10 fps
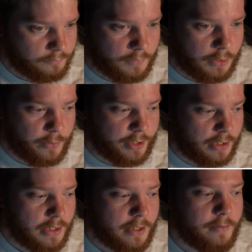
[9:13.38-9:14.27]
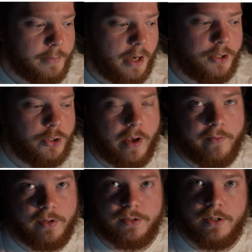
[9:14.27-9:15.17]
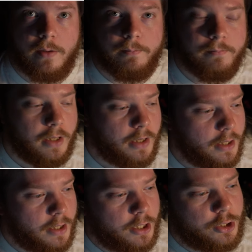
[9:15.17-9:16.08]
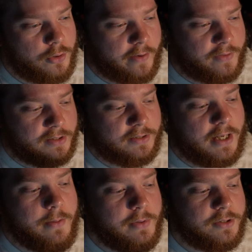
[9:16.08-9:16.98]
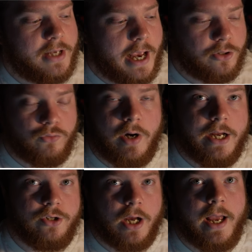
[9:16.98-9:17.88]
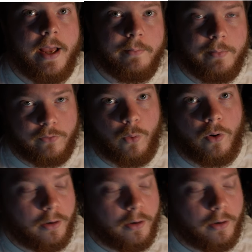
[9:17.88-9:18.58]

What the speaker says: And with the click of the button, you have a sum. You have the same exact range I had before.